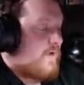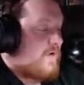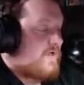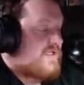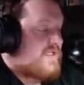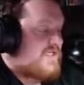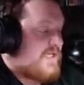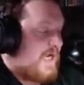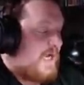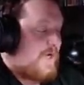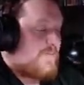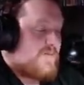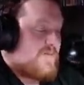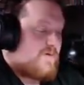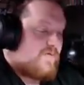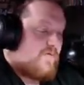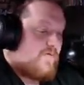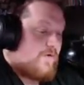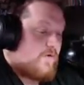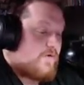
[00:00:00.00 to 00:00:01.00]
stamped
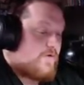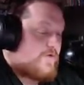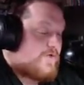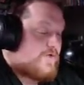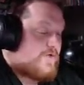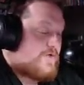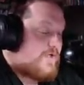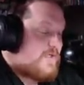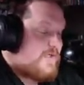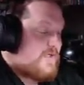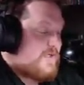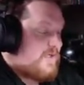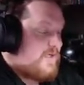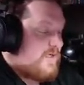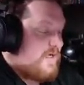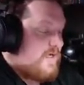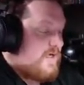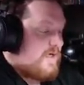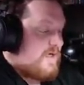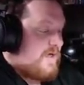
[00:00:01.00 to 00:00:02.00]
versions
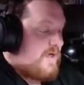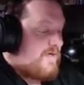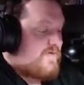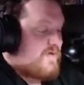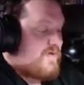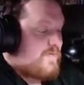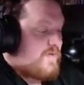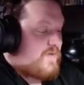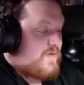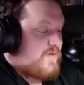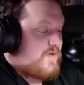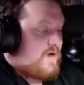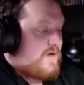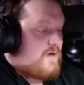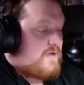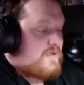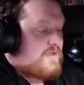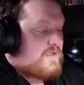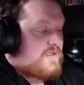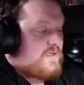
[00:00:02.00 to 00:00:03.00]
of some of the
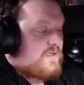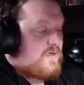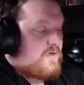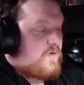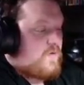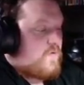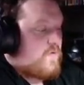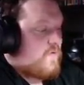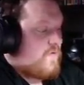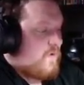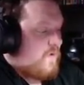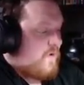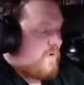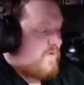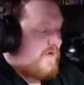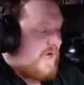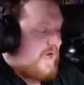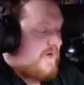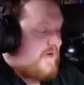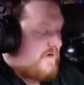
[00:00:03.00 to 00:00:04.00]
cards. Ooh,
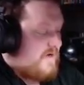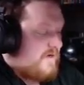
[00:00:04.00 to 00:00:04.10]
okay.